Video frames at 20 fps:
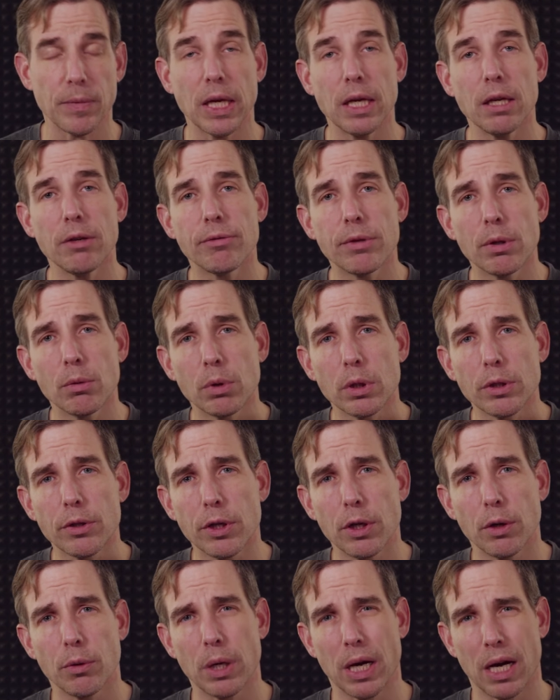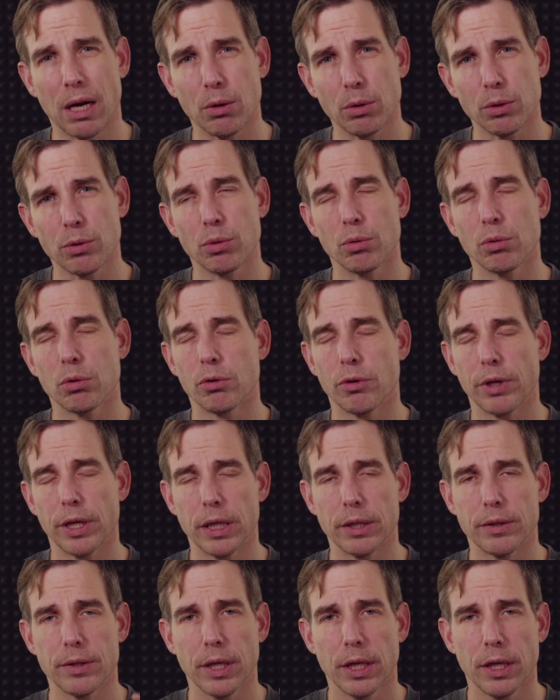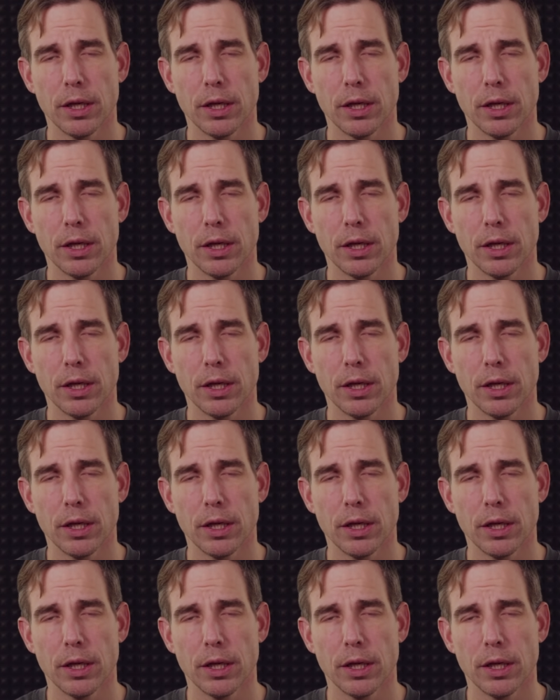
If you want to know how to create